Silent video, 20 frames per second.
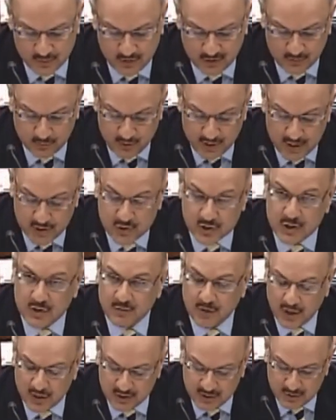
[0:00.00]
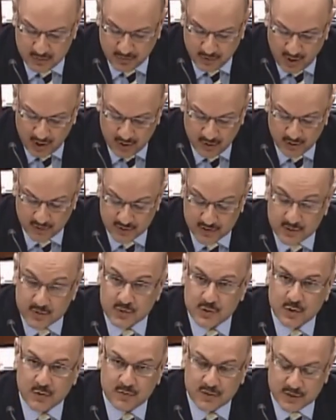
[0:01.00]
creation of IT products and
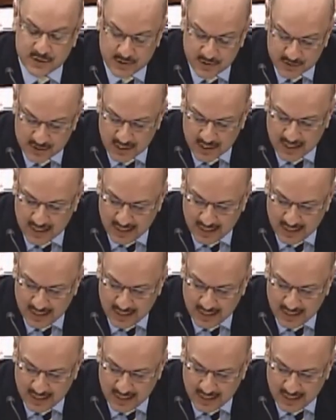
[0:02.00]
services,